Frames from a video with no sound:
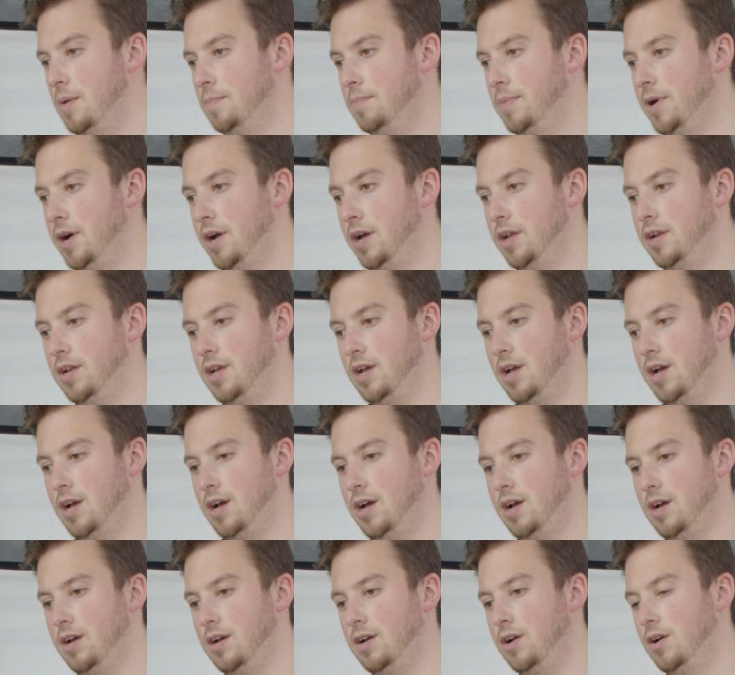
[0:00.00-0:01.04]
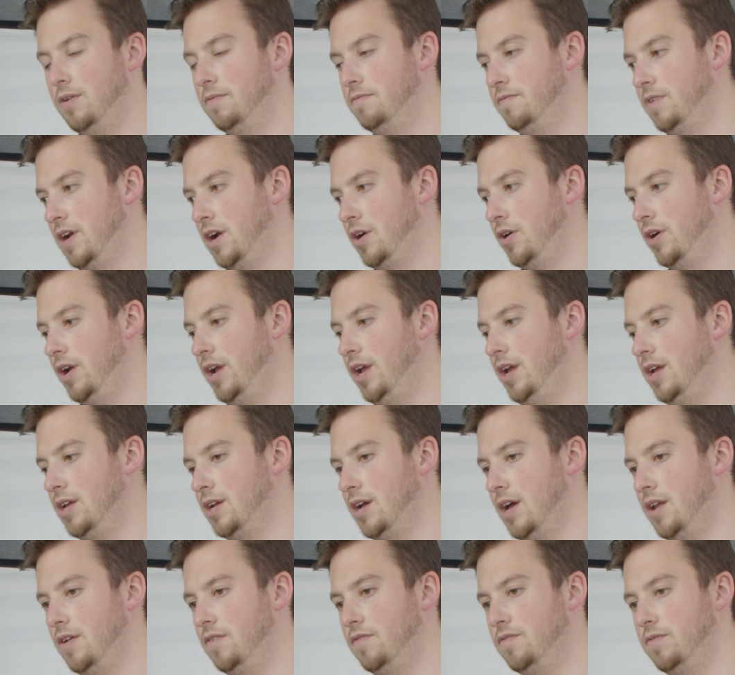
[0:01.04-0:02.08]
but uh, very
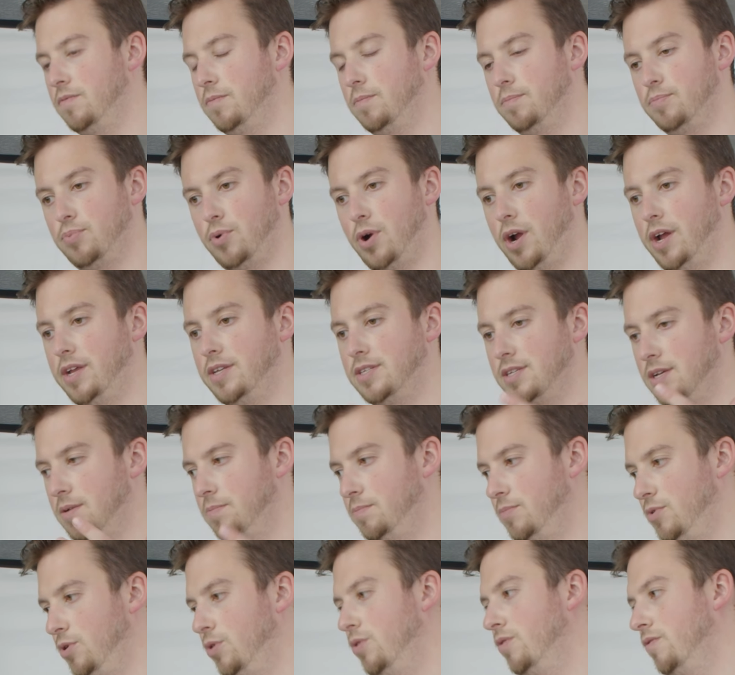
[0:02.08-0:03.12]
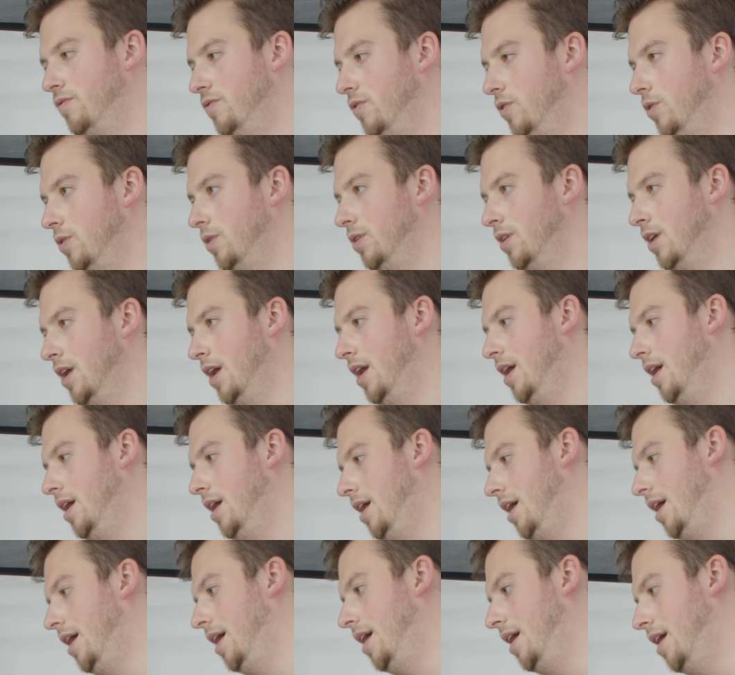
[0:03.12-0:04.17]
kind of bright and beautiful
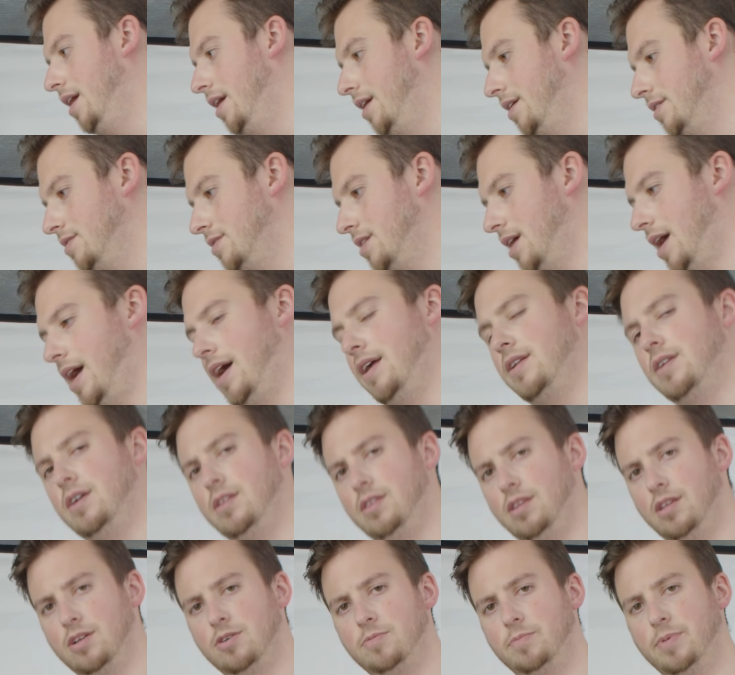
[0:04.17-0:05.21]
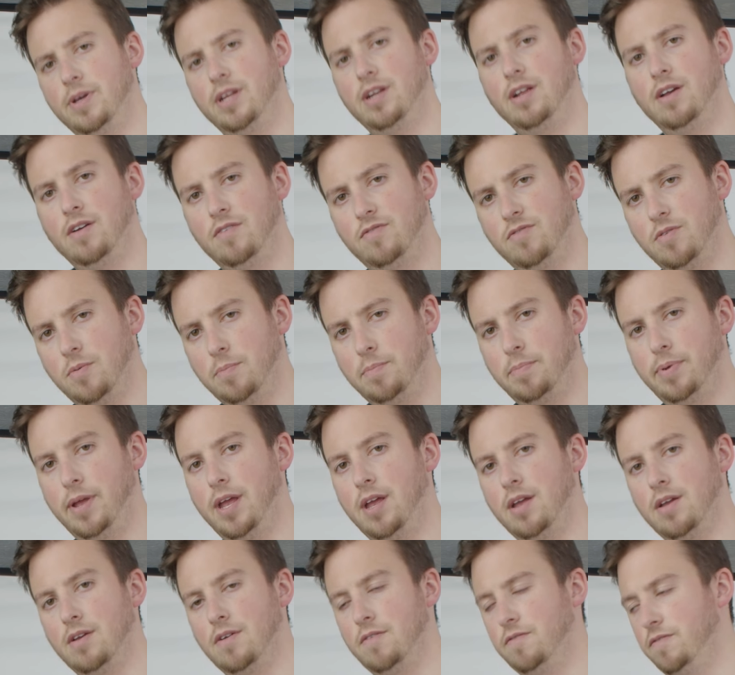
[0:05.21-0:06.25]
and add a little bit of
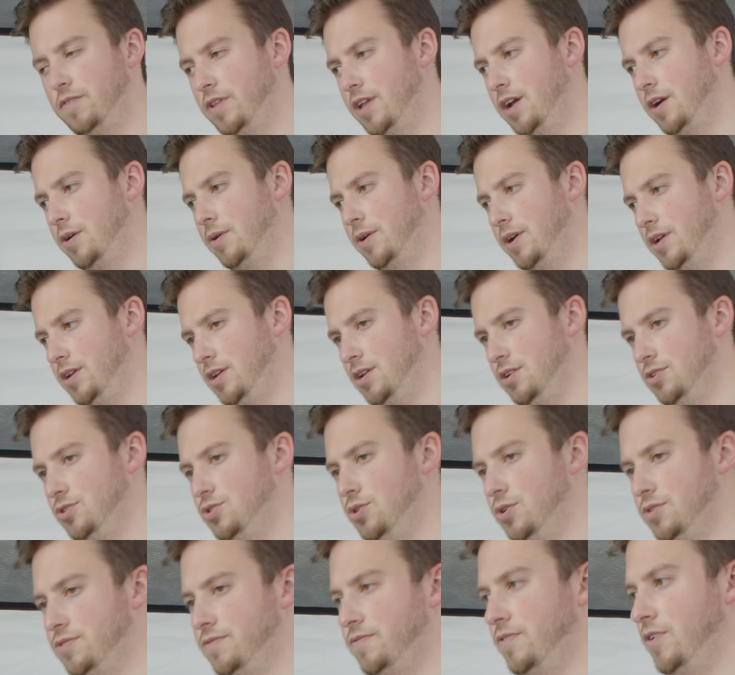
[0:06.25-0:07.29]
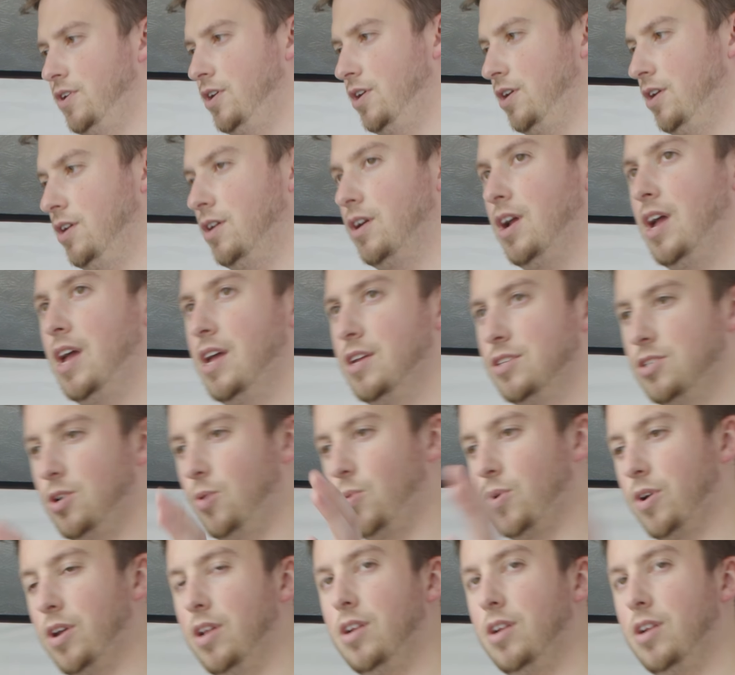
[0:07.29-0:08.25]
pink flare in just for her. So we're